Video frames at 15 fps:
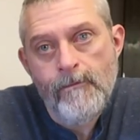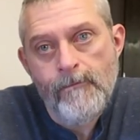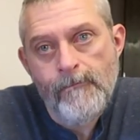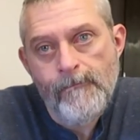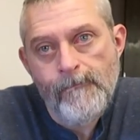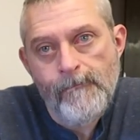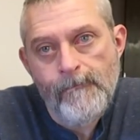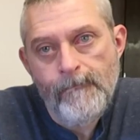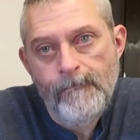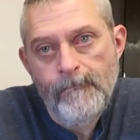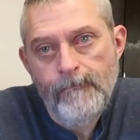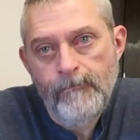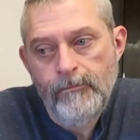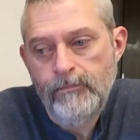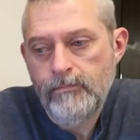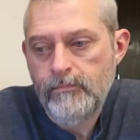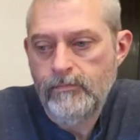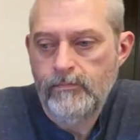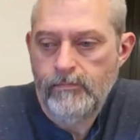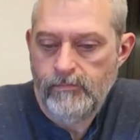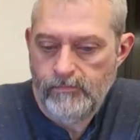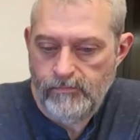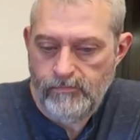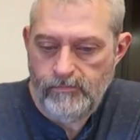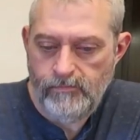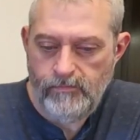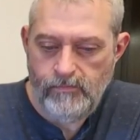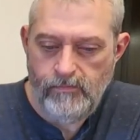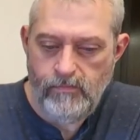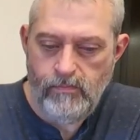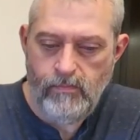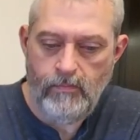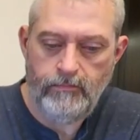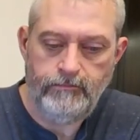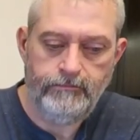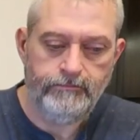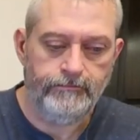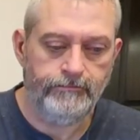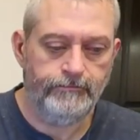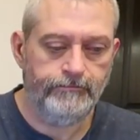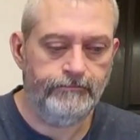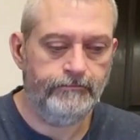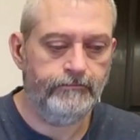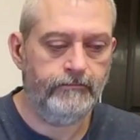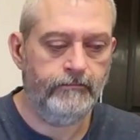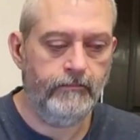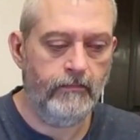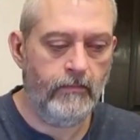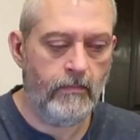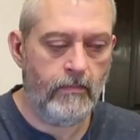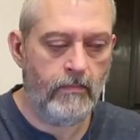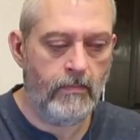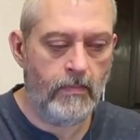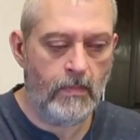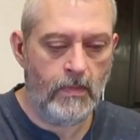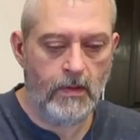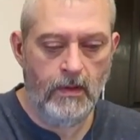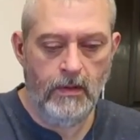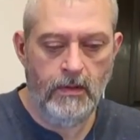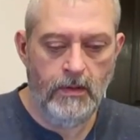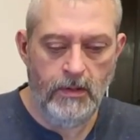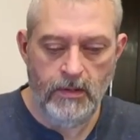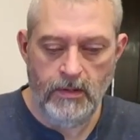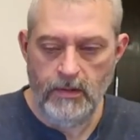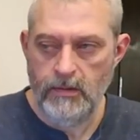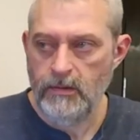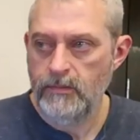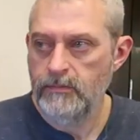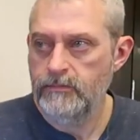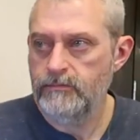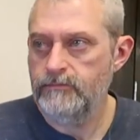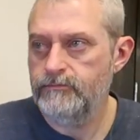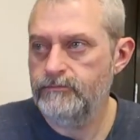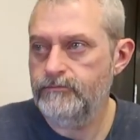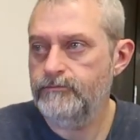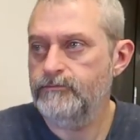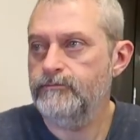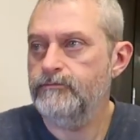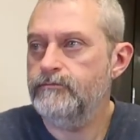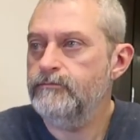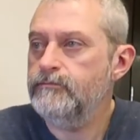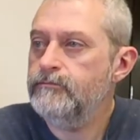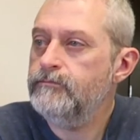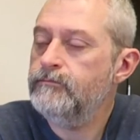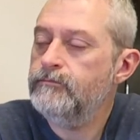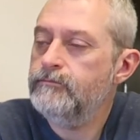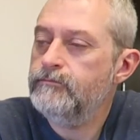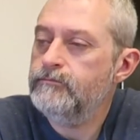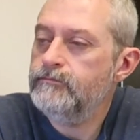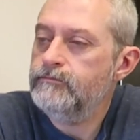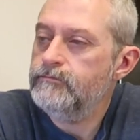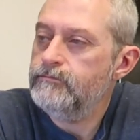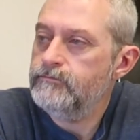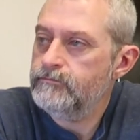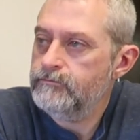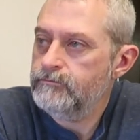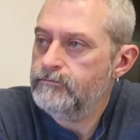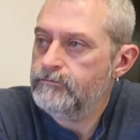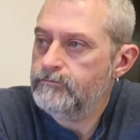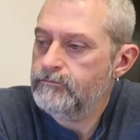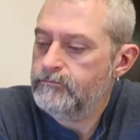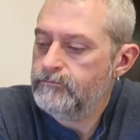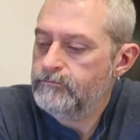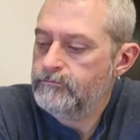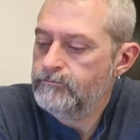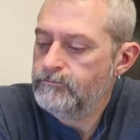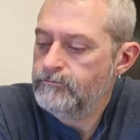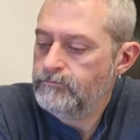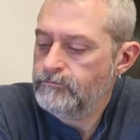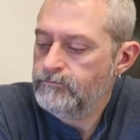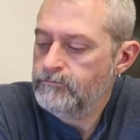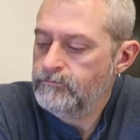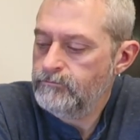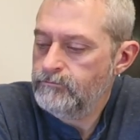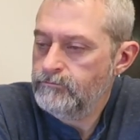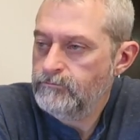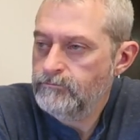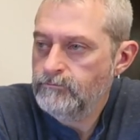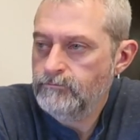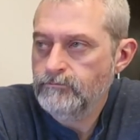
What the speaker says: The person shown says nothing.